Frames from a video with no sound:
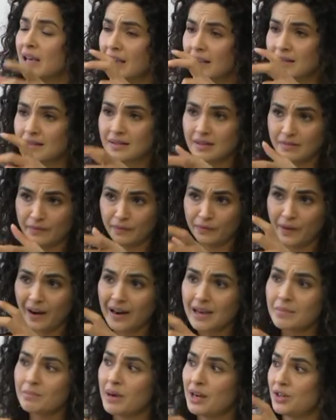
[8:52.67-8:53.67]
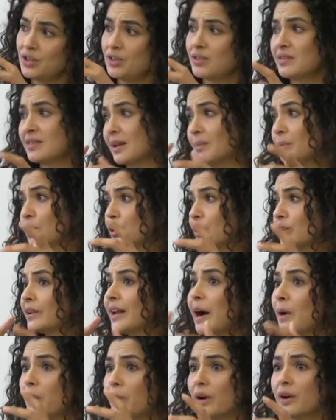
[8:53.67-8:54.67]
It's very much similar
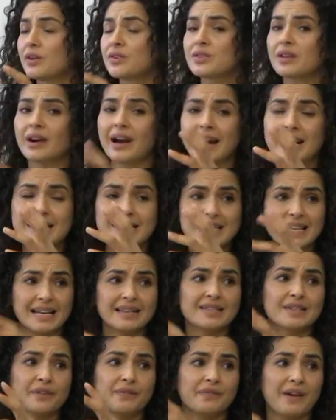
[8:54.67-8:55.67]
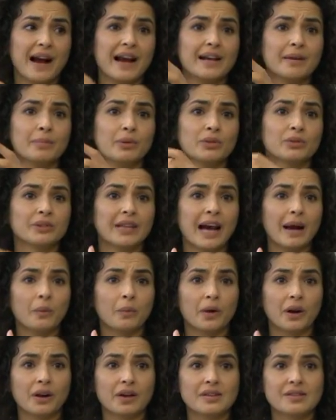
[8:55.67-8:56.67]
networks. They're identifiable
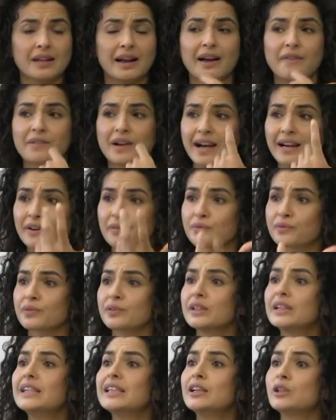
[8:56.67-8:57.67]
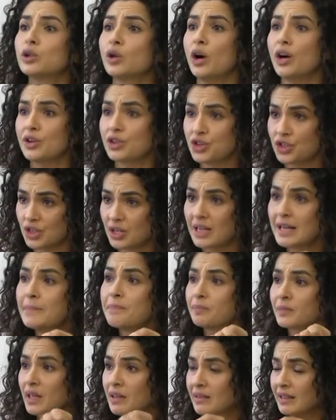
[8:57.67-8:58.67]
networks that have kind of really launched
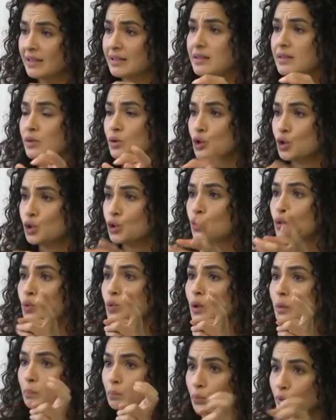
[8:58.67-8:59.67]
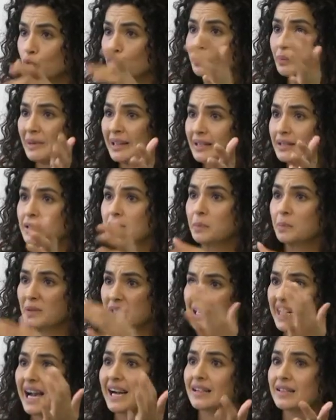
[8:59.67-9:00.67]
this new movement to
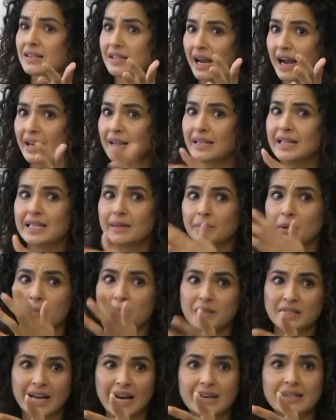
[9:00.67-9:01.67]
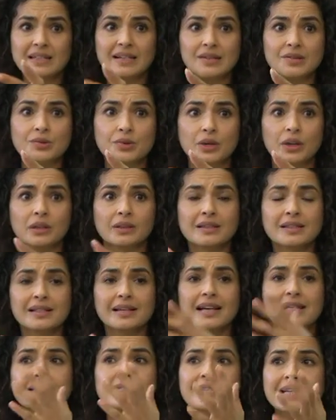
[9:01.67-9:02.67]
protect Zionism and protect Israel. It's
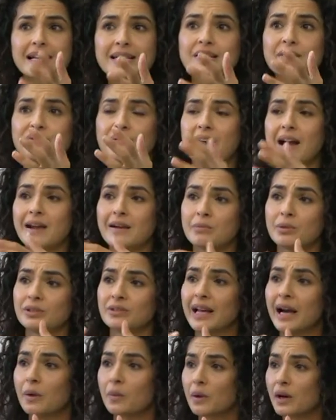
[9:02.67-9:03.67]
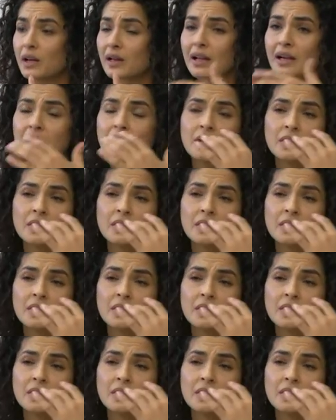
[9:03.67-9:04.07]
an identifiable network,